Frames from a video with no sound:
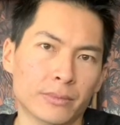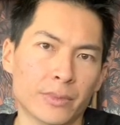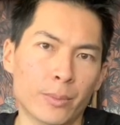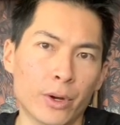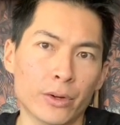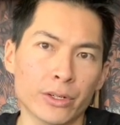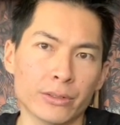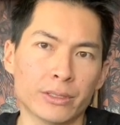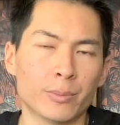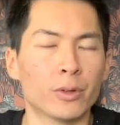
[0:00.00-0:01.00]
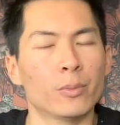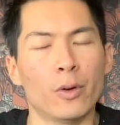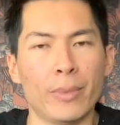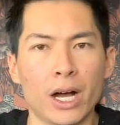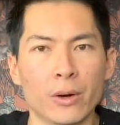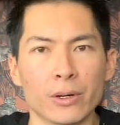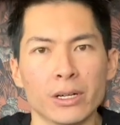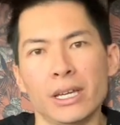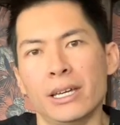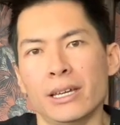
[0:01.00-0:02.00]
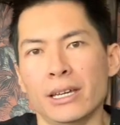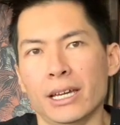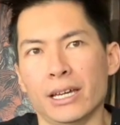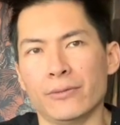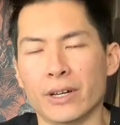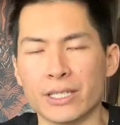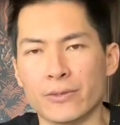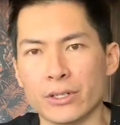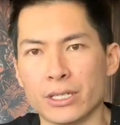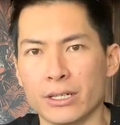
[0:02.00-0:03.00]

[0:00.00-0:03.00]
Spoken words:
the motor to put more power, and vice versa.